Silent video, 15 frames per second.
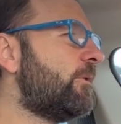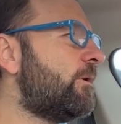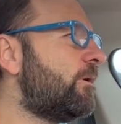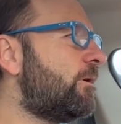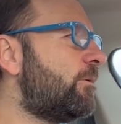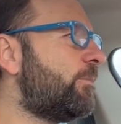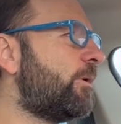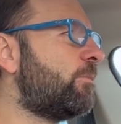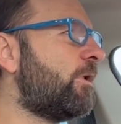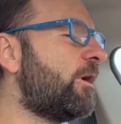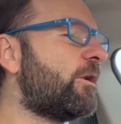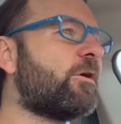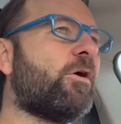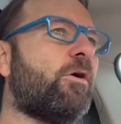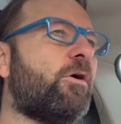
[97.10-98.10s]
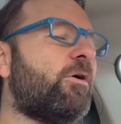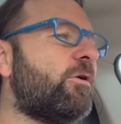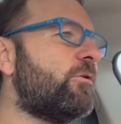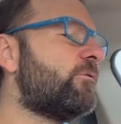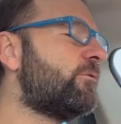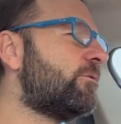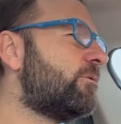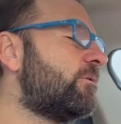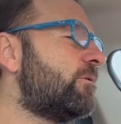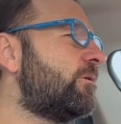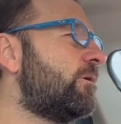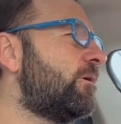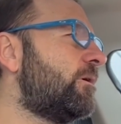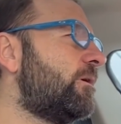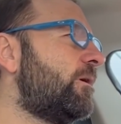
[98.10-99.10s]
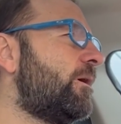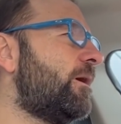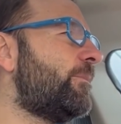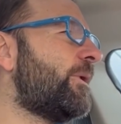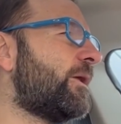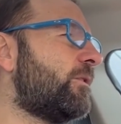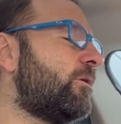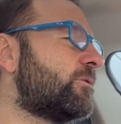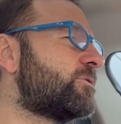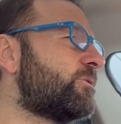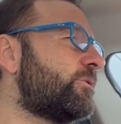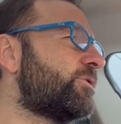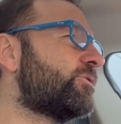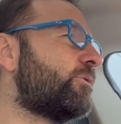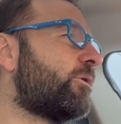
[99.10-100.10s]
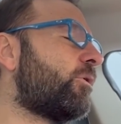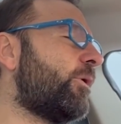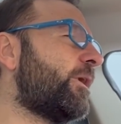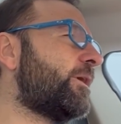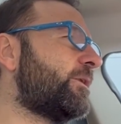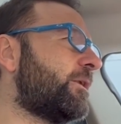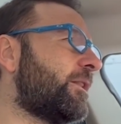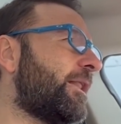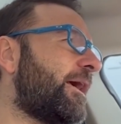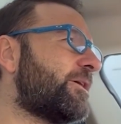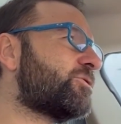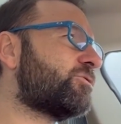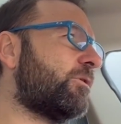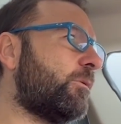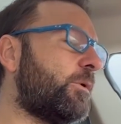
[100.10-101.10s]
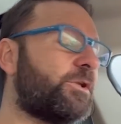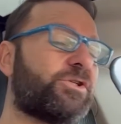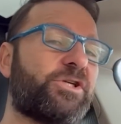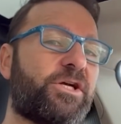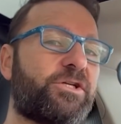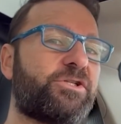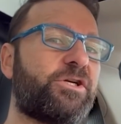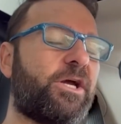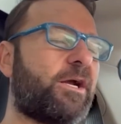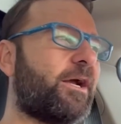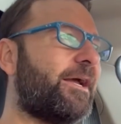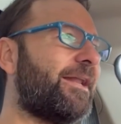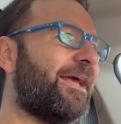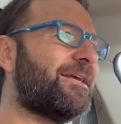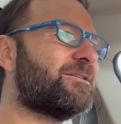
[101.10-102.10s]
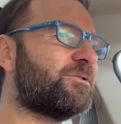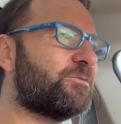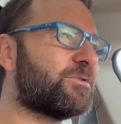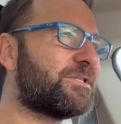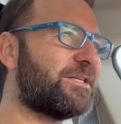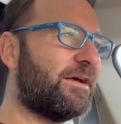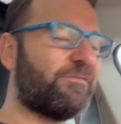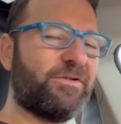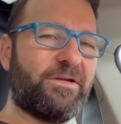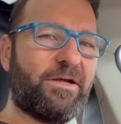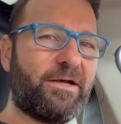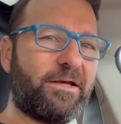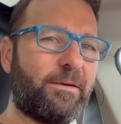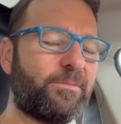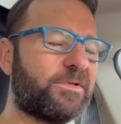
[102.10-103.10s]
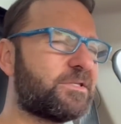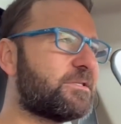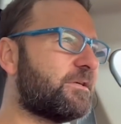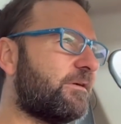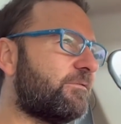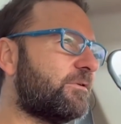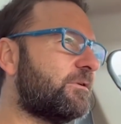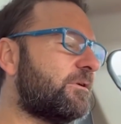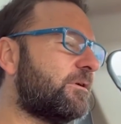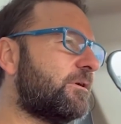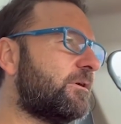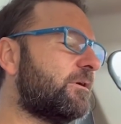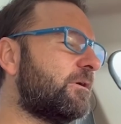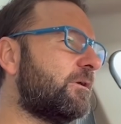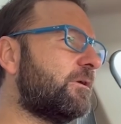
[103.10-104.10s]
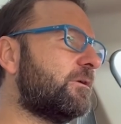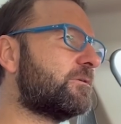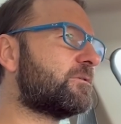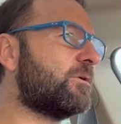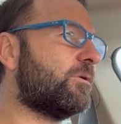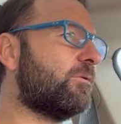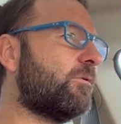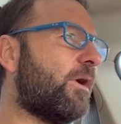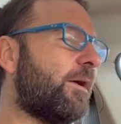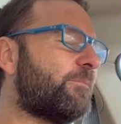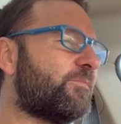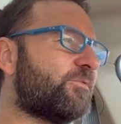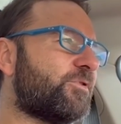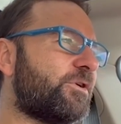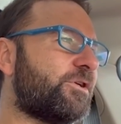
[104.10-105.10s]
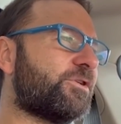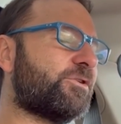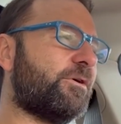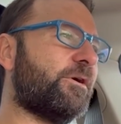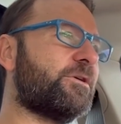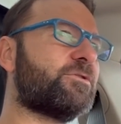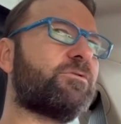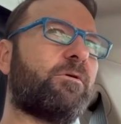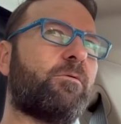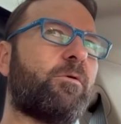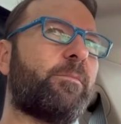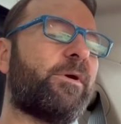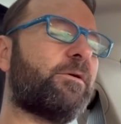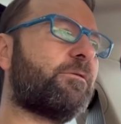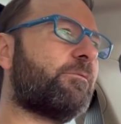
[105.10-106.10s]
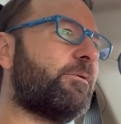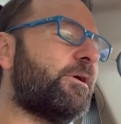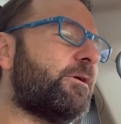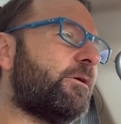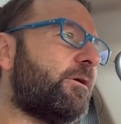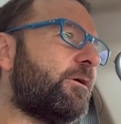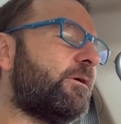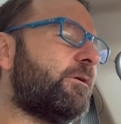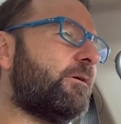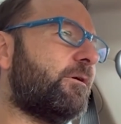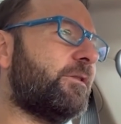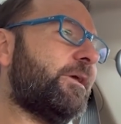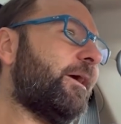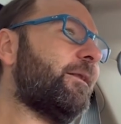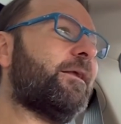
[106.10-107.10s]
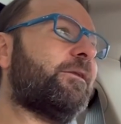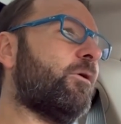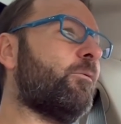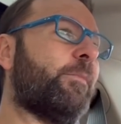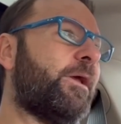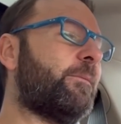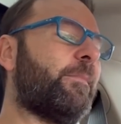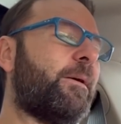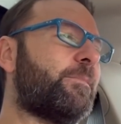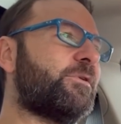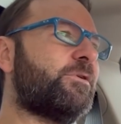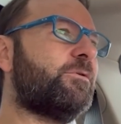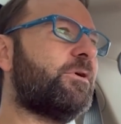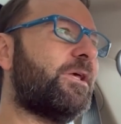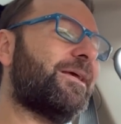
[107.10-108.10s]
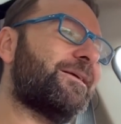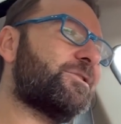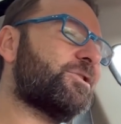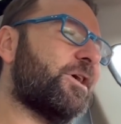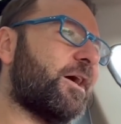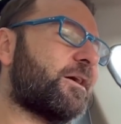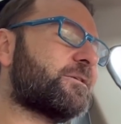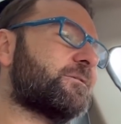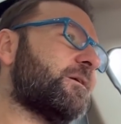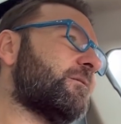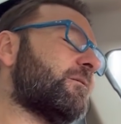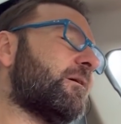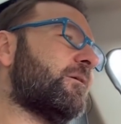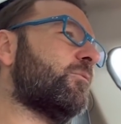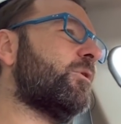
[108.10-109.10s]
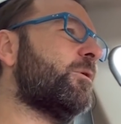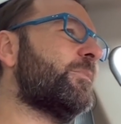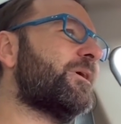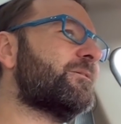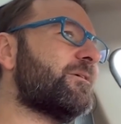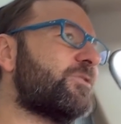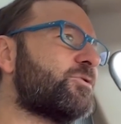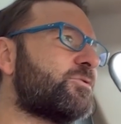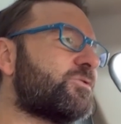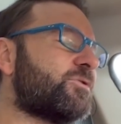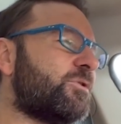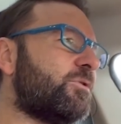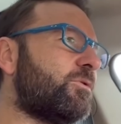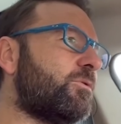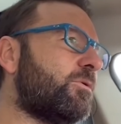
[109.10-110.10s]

uh, big blind called. And make a long story short, going into the last draw, I went check check. I had ace deuce seven. I kept the seven, so I'm pretty sure he's drawn with a better three card. On the end, I don't make my Badugi. He checks, and I thought, well, because I drew two,